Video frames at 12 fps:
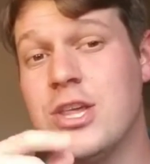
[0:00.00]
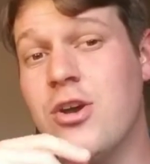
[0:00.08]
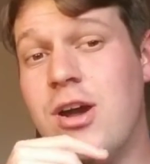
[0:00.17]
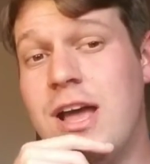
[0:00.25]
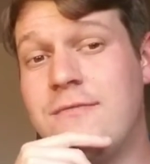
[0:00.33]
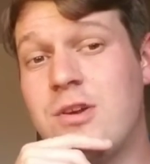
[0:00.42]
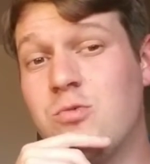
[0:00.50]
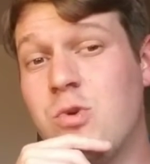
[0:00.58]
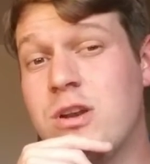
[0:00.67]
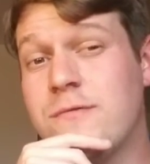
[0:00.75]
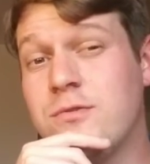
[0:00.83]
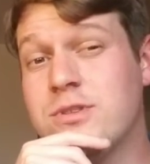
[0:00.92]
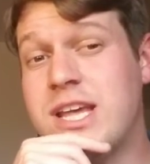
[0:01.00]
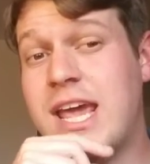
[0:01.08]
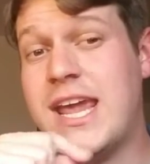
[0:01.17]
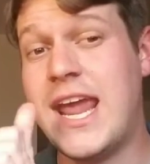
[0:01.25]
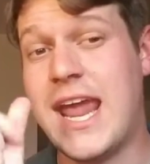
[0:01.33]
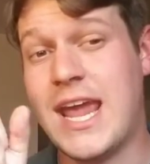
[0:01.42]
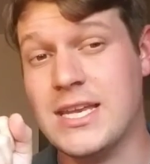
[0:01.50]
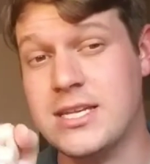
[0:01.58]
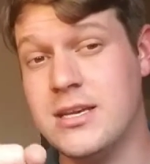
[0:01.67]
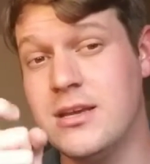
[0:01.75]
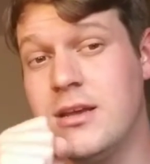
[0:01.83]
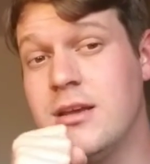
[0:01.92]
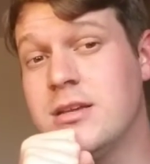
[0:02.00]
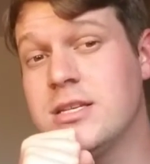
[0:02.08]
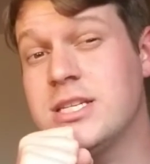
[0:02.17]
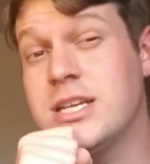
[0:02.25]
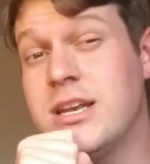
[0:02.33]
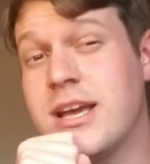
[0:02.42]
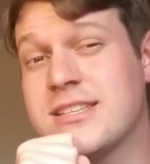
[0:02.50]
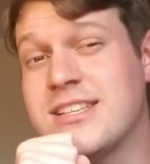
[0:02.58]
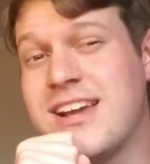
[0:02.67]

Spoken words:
Y'all have a wonderful day, and see you next